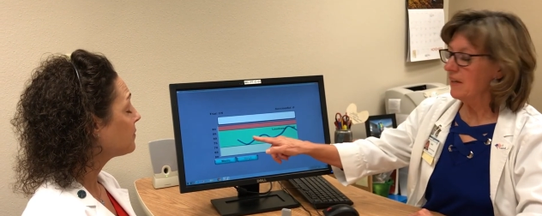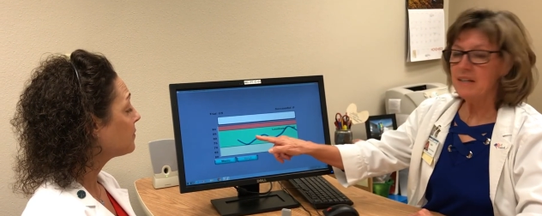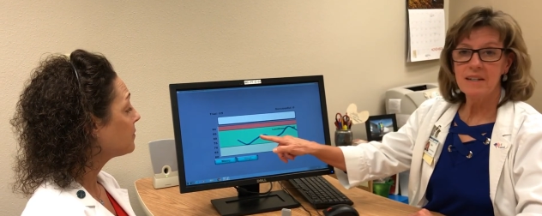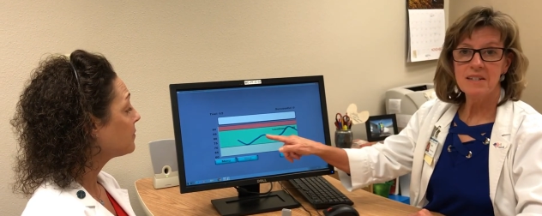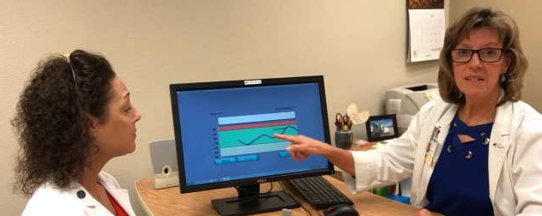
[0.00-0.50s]
Speaker 1: they
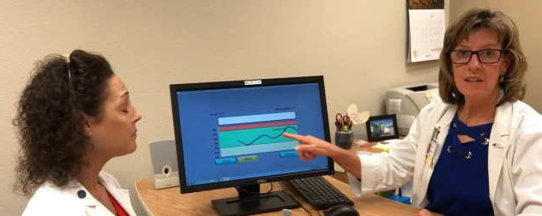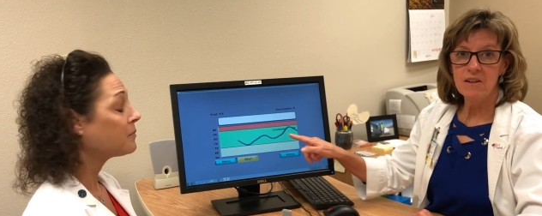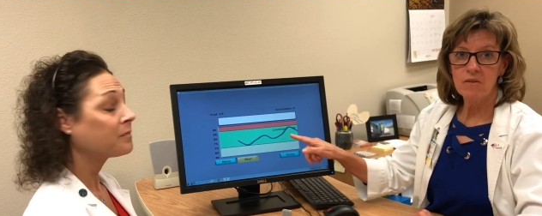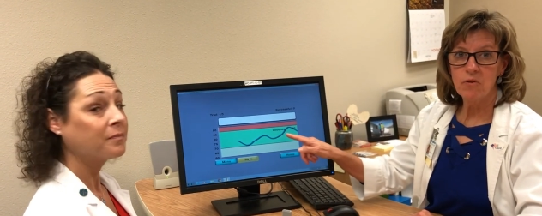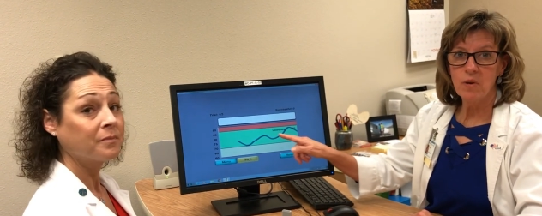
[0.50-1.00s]
can see
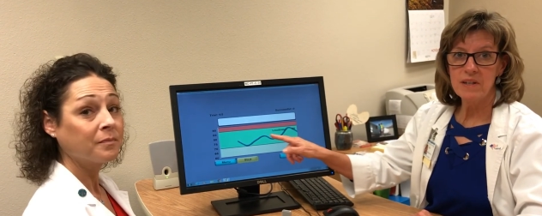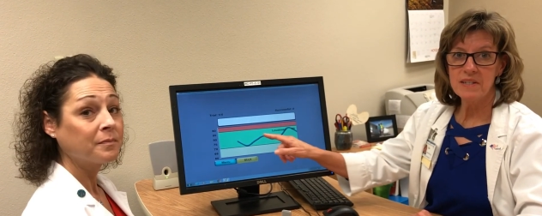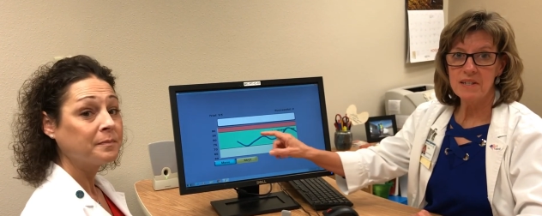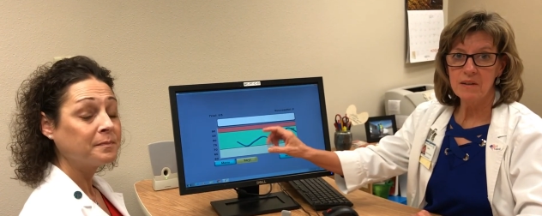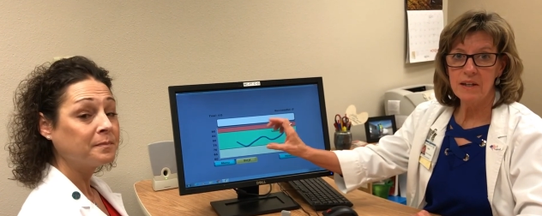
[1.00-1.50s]
their
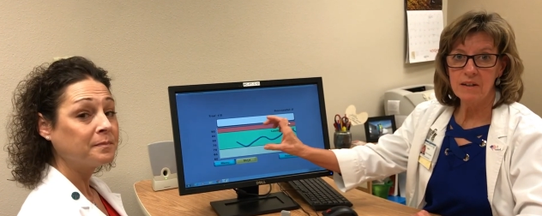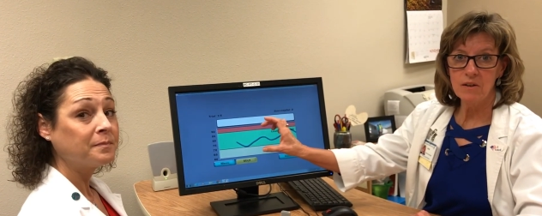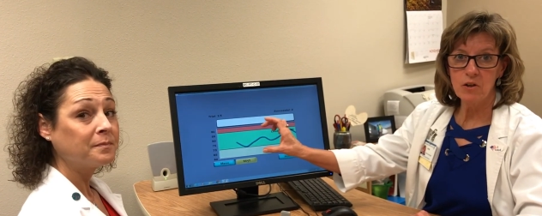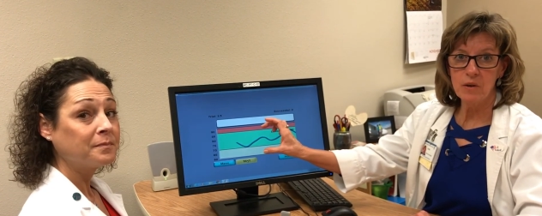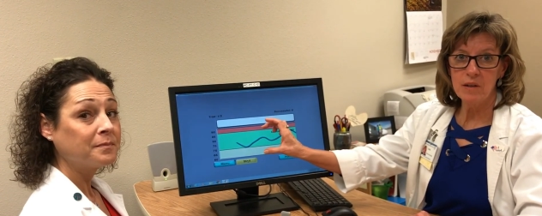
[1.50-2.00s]
voice in
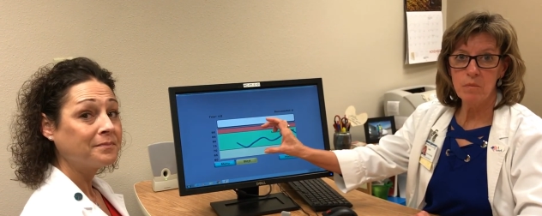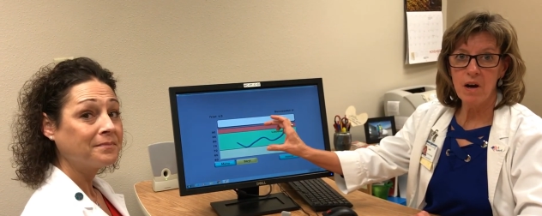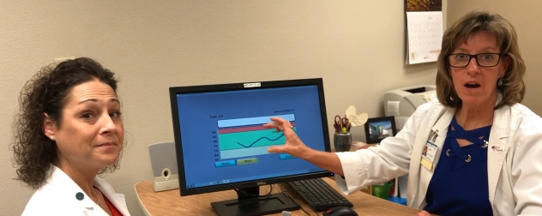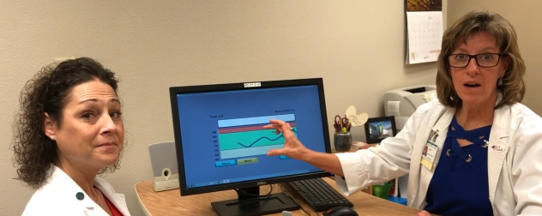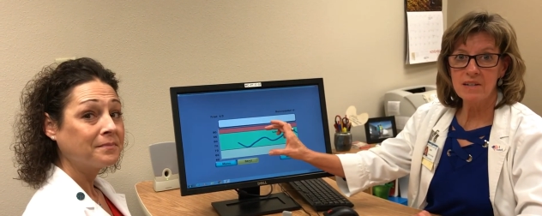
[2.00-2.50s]
the green
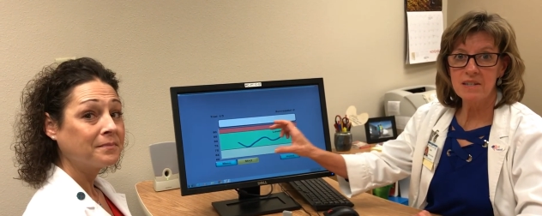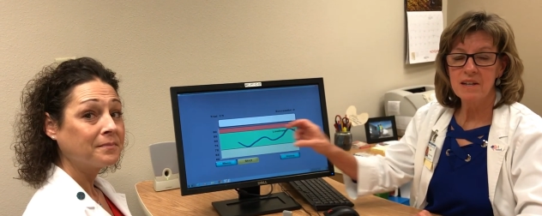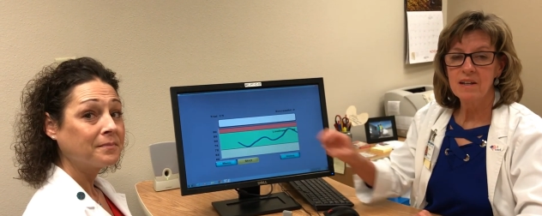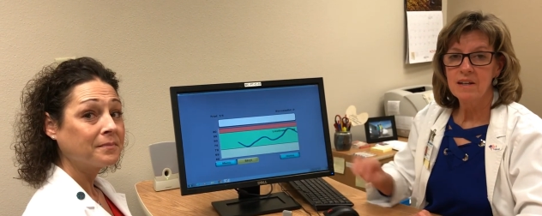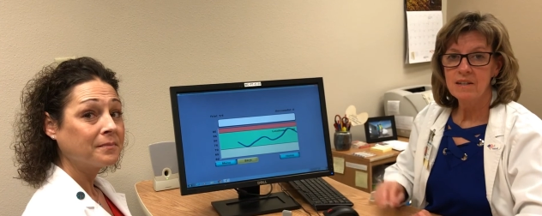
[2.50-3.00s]

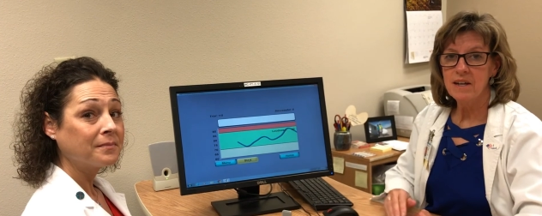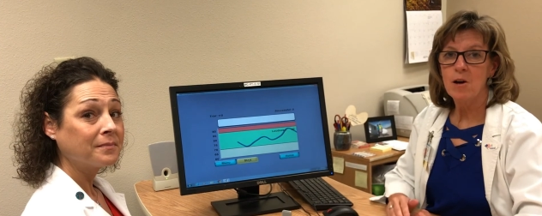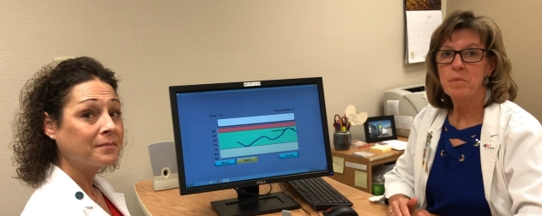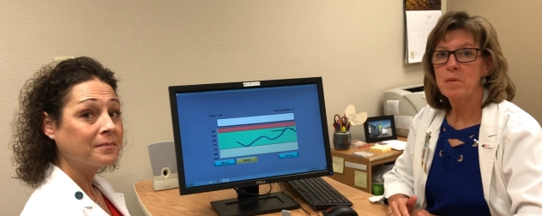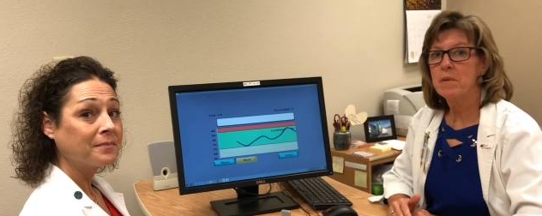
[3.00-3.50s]
box to
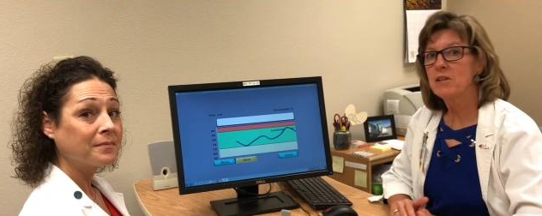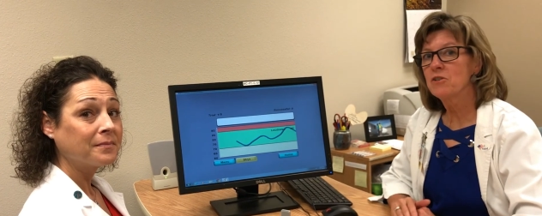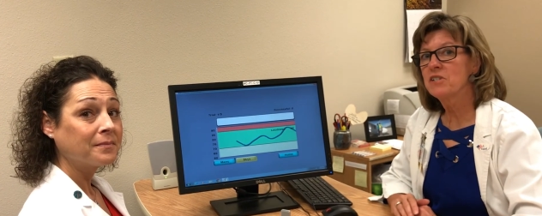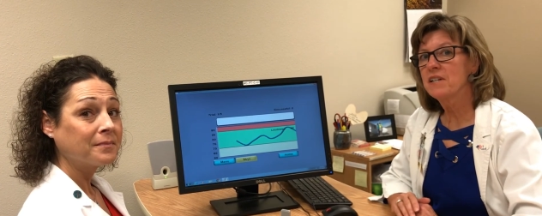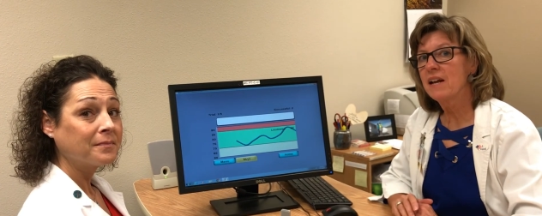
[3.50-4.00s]
help them
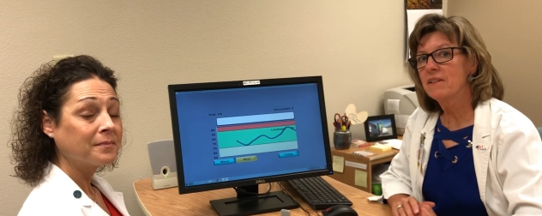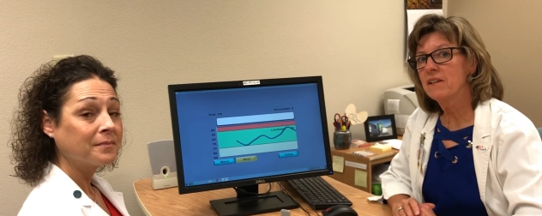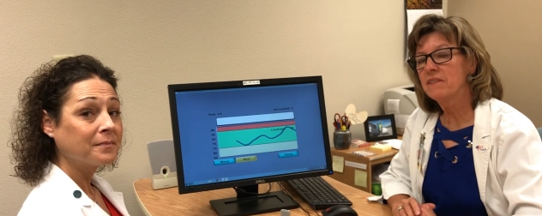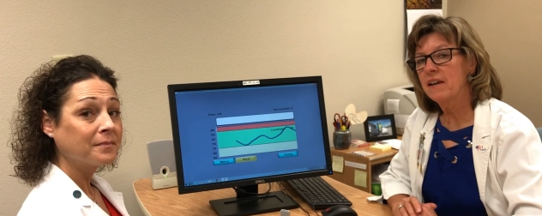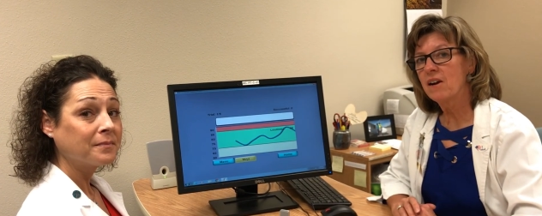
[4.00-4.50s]
understand
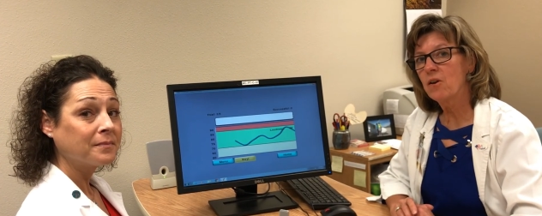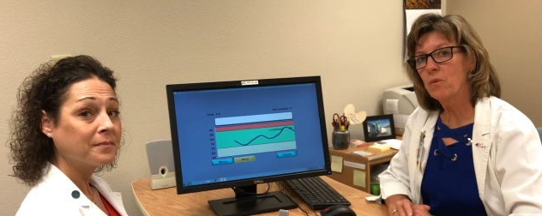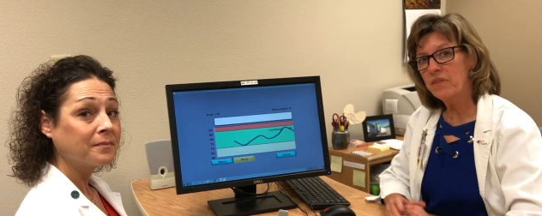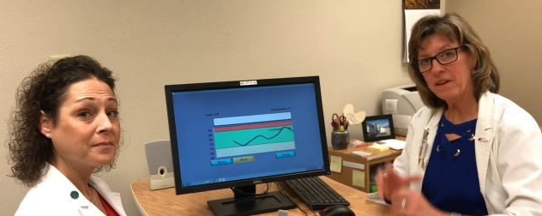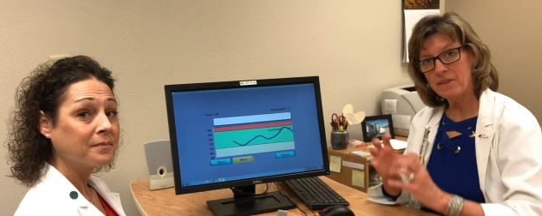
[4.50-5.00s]
that they are
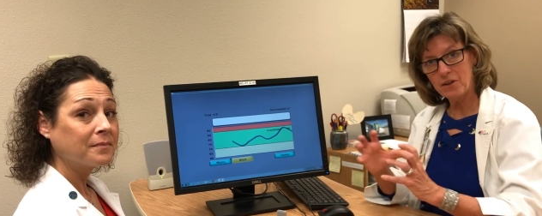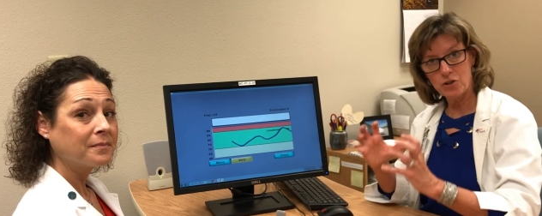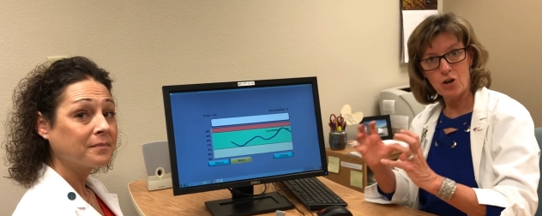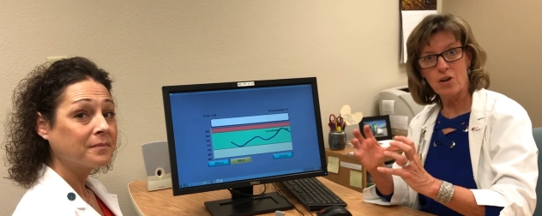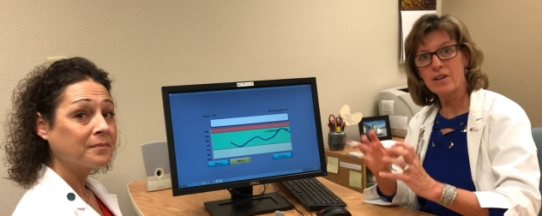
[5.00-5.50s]
within their
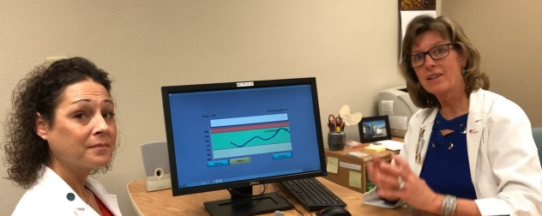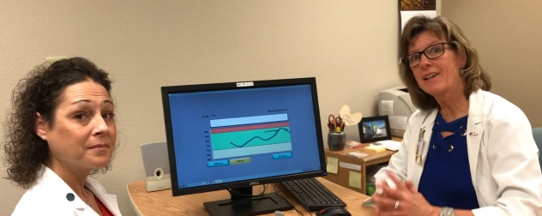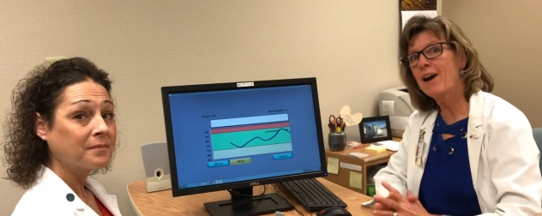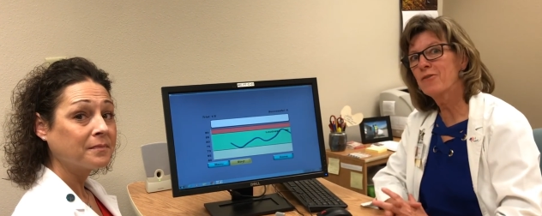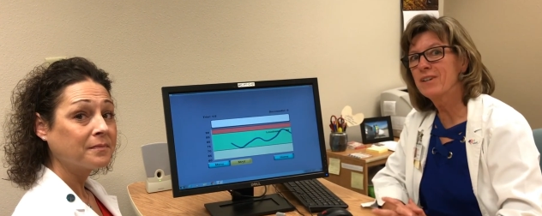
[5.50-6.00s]
target
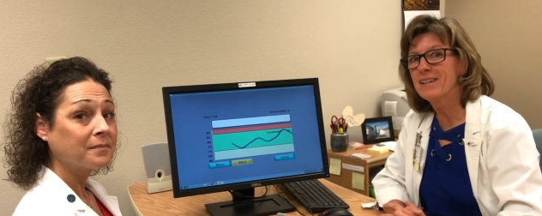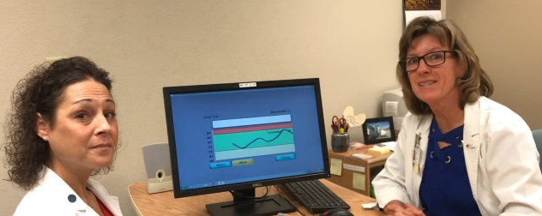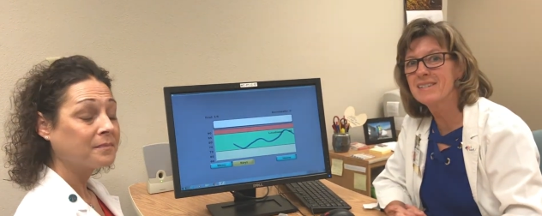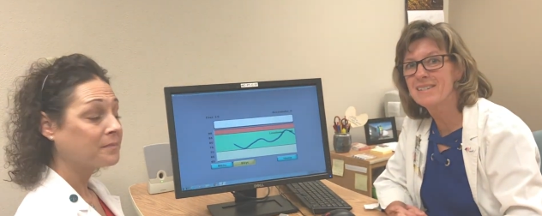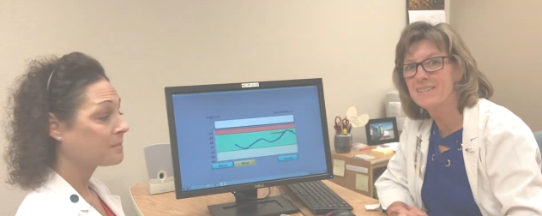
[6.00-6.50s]

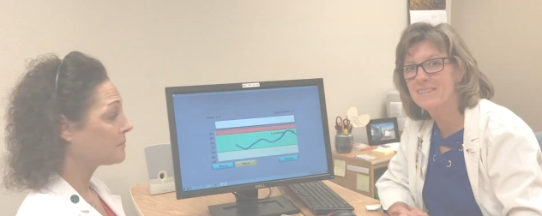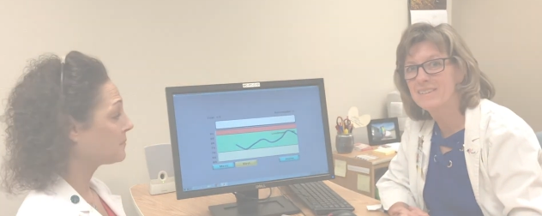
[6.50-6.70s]
loudness.